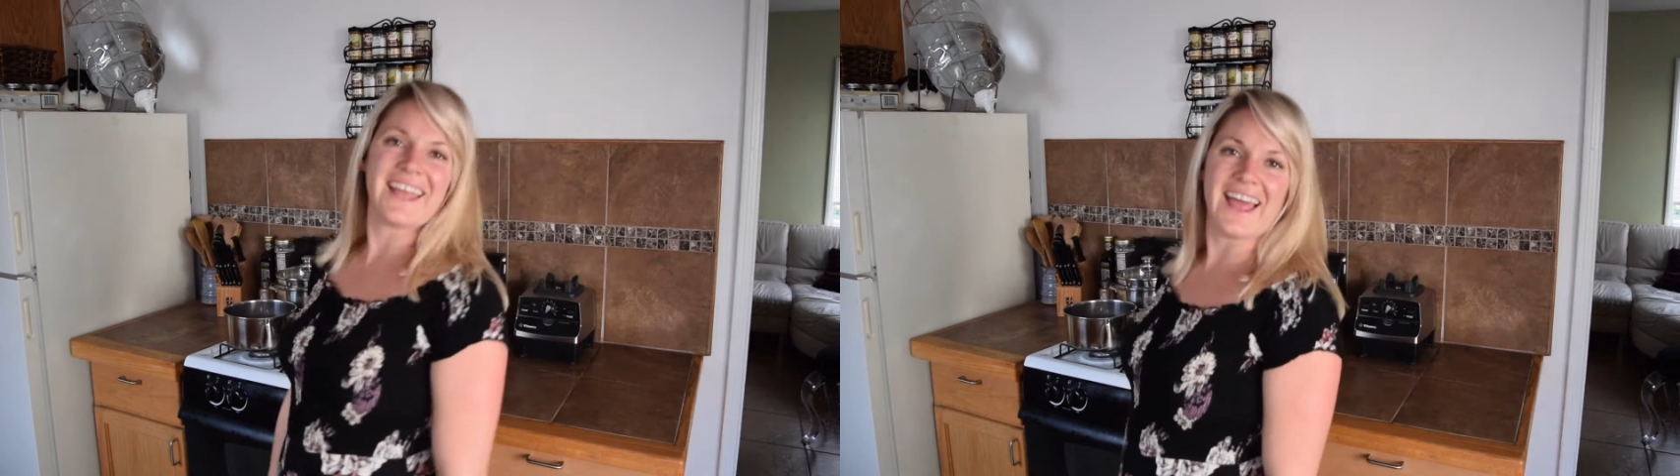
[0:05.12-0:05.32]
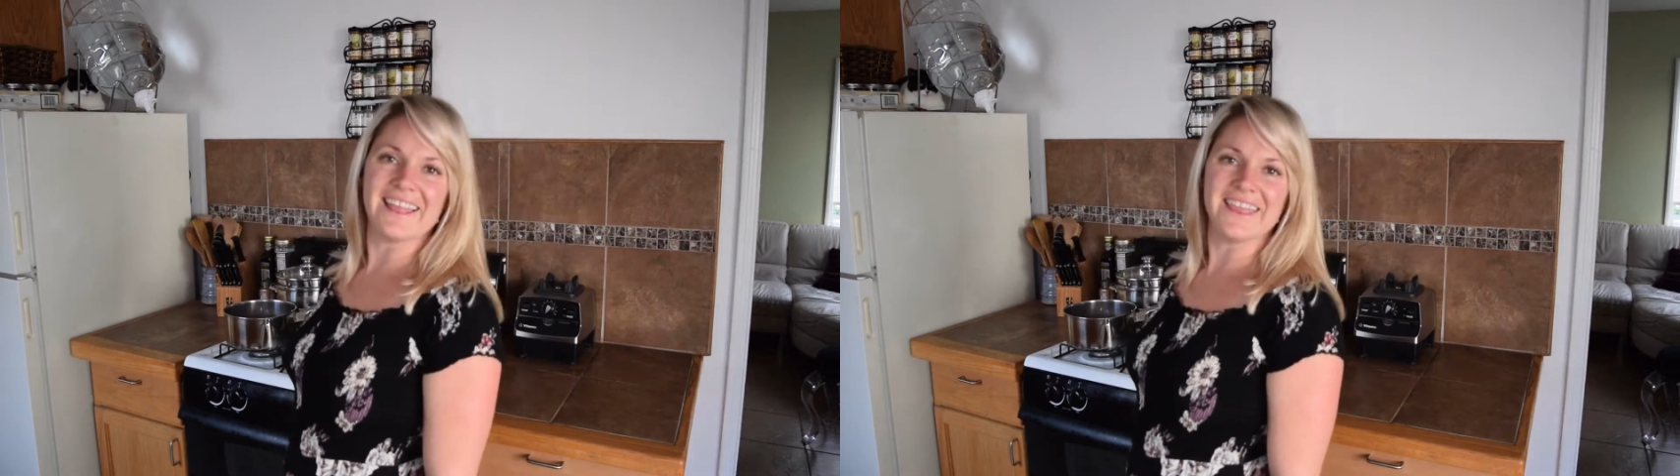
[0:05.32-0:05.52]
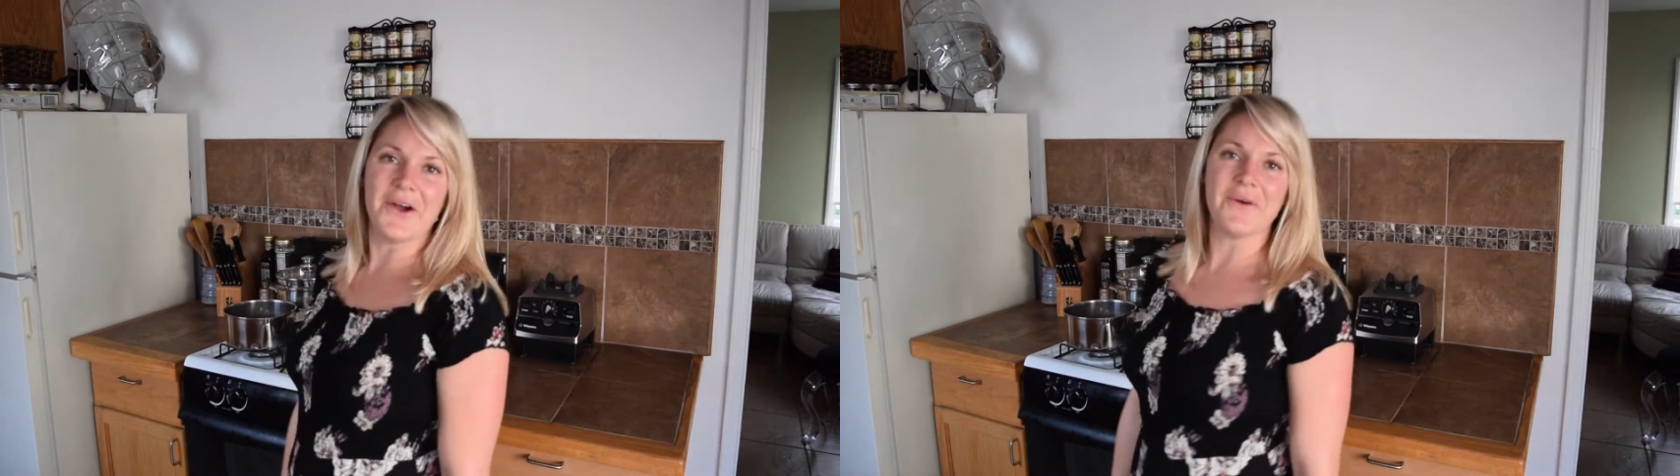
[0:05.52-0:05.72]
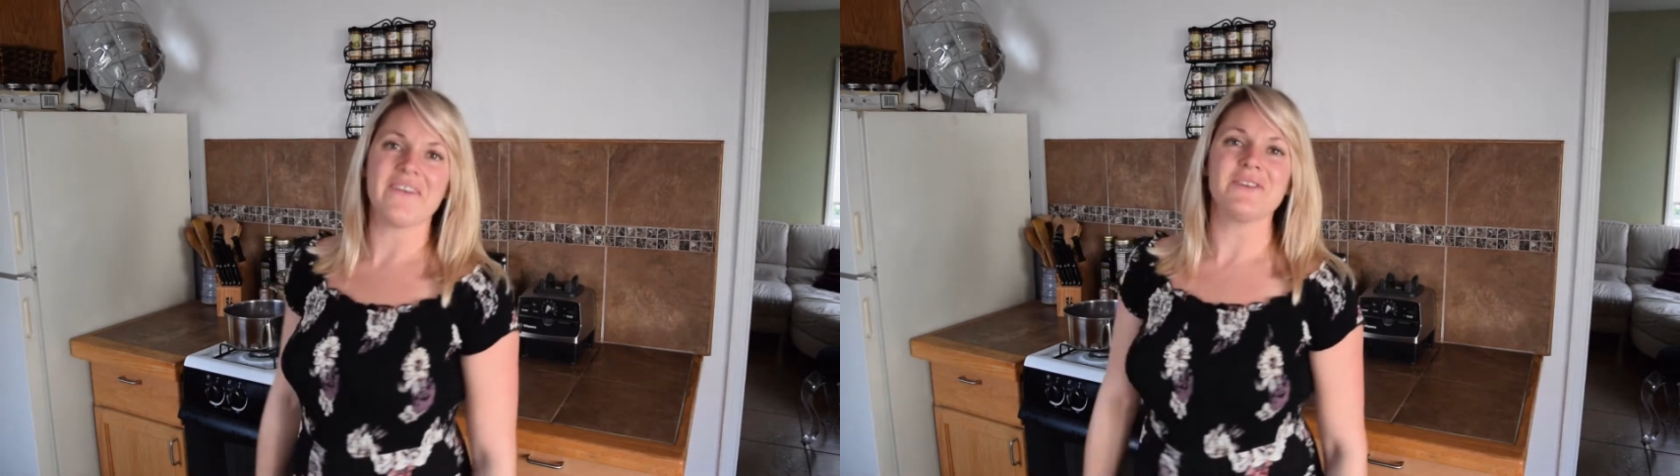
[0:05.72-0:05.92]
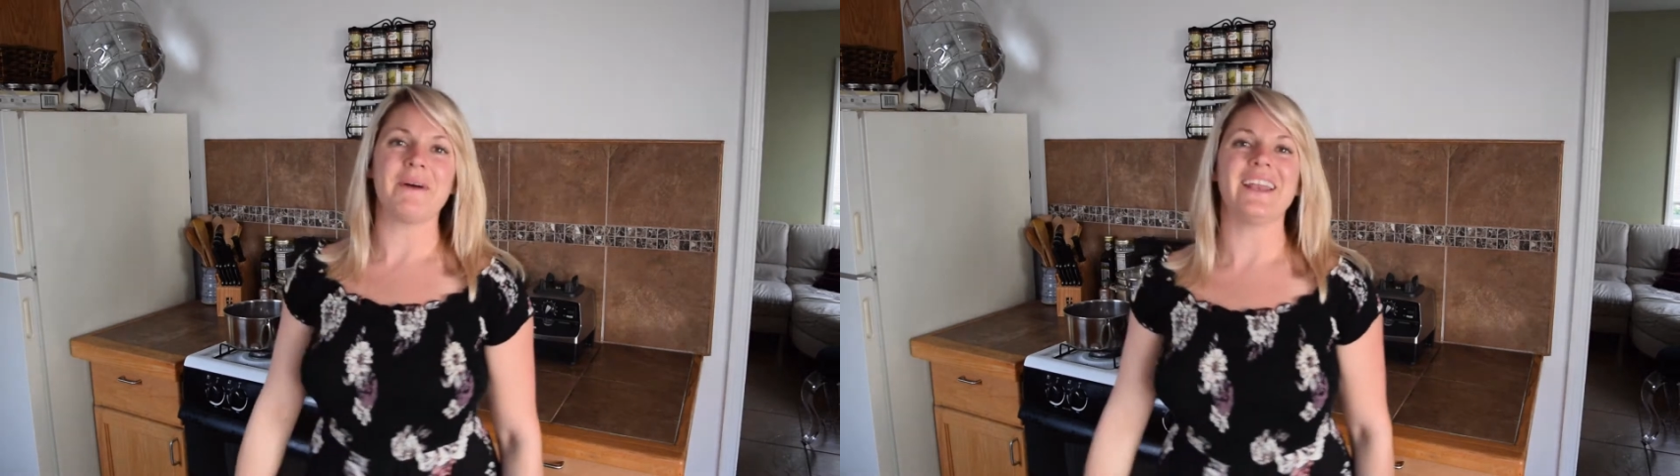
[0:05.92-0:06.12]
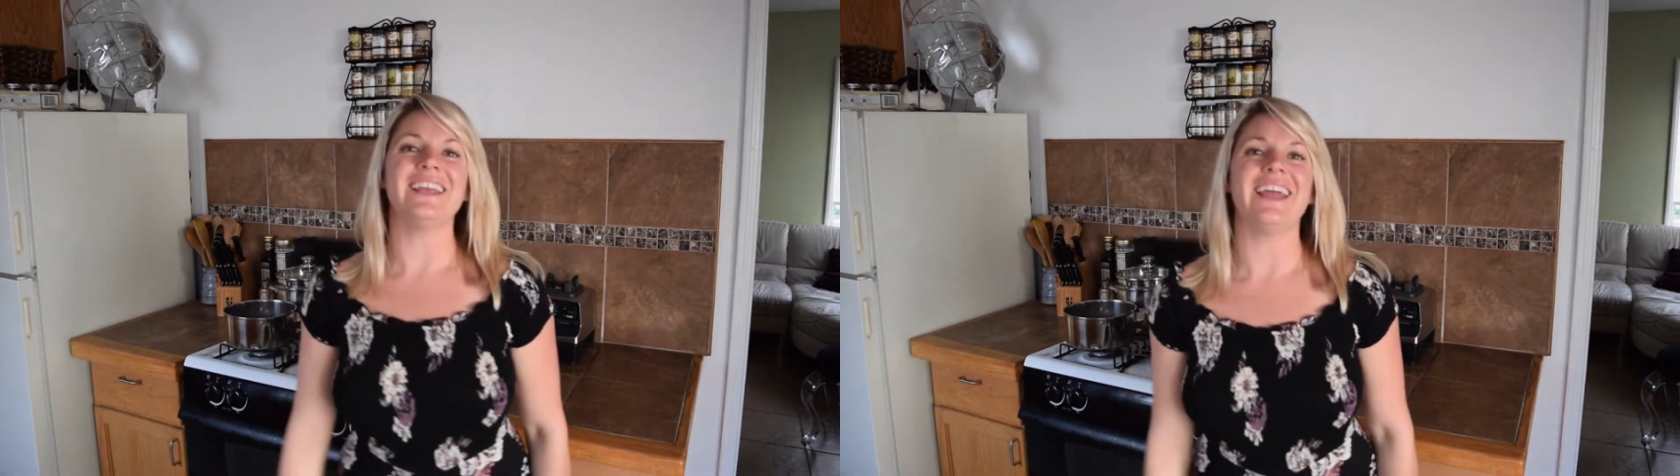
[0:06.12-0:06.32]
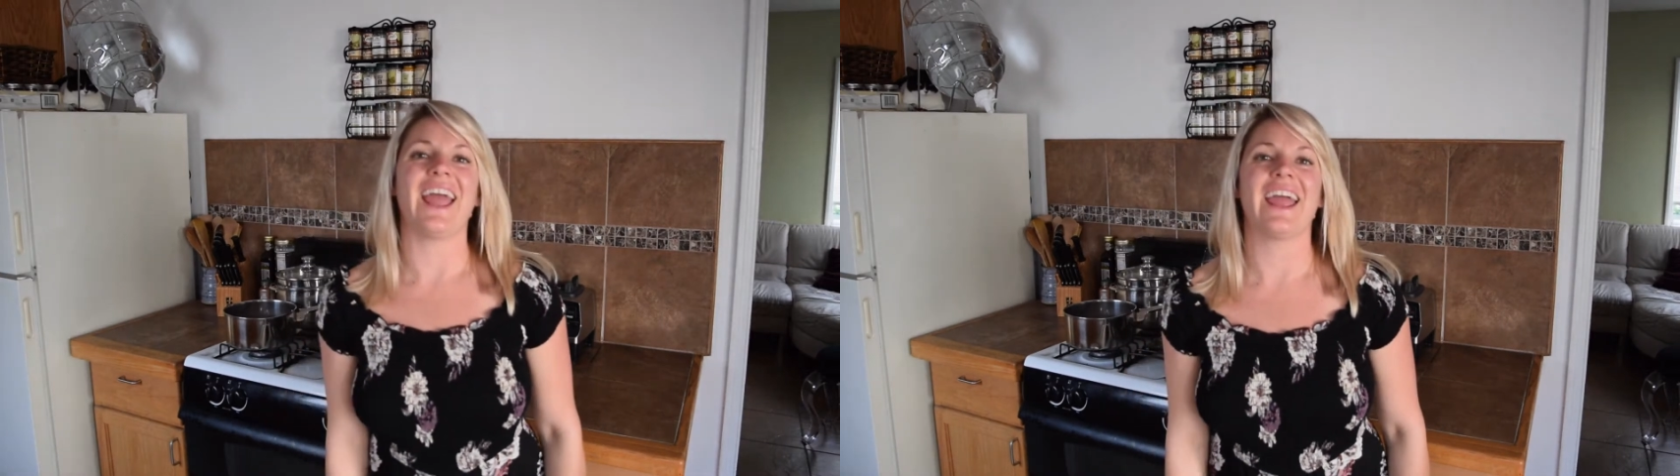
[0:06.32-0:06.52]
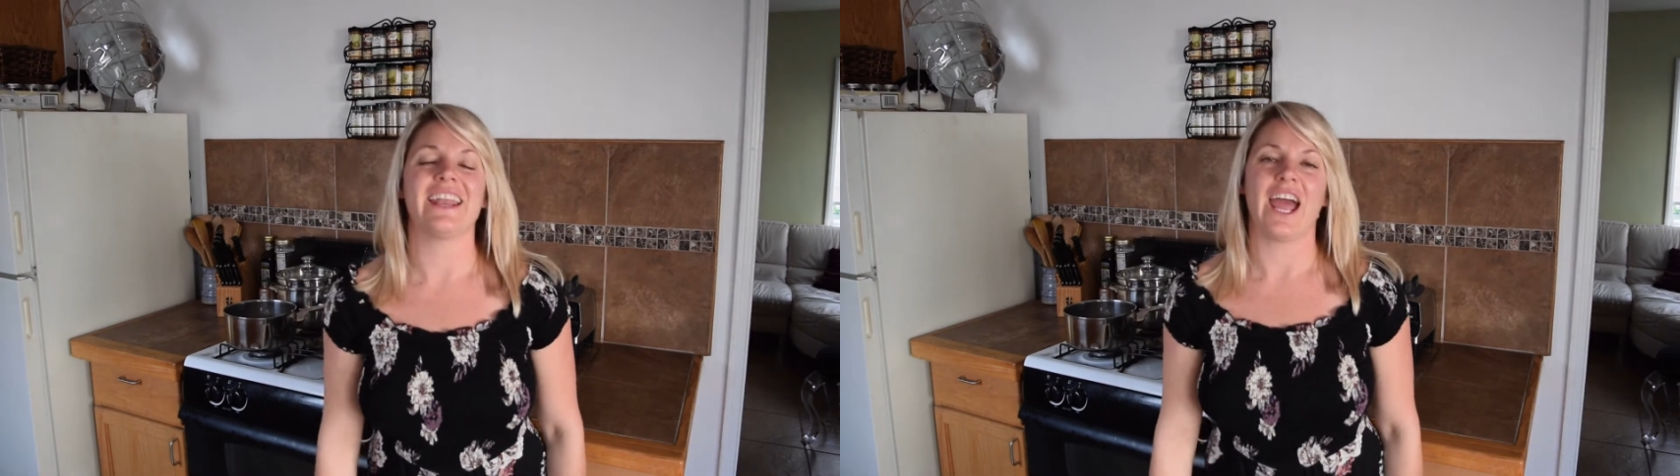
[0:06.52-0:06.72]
Hello everybody and